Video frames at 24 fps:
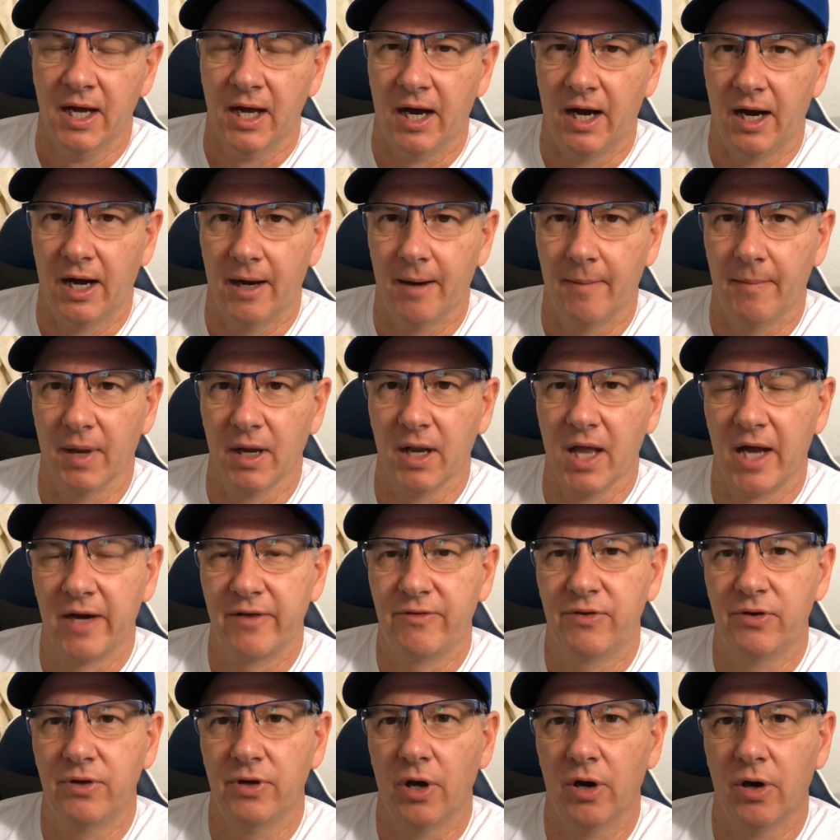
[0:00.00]
A lot
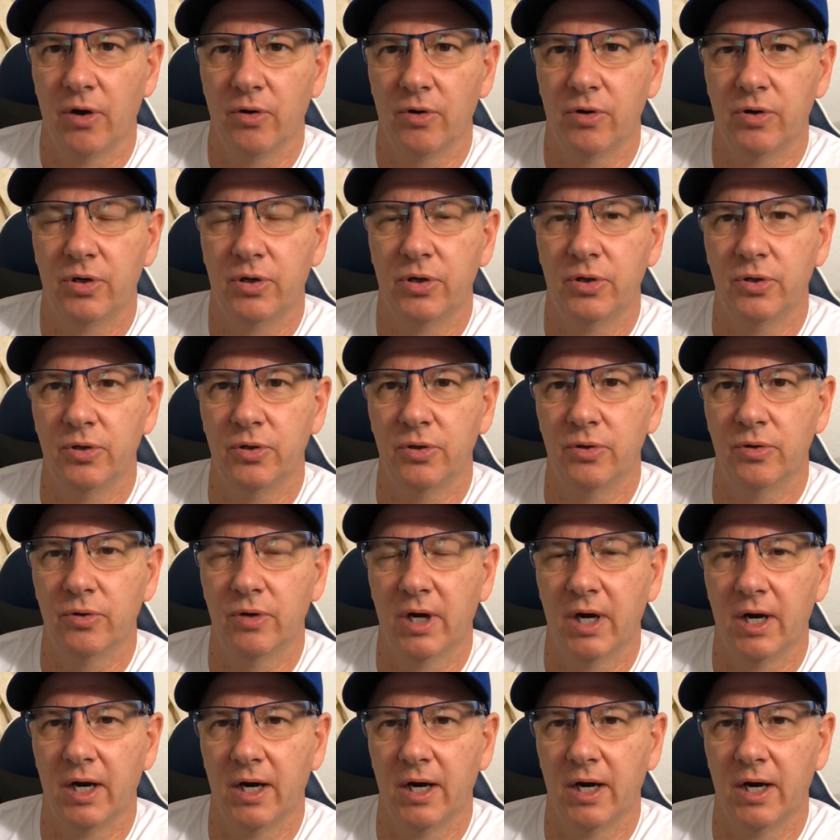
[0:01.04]
of you know who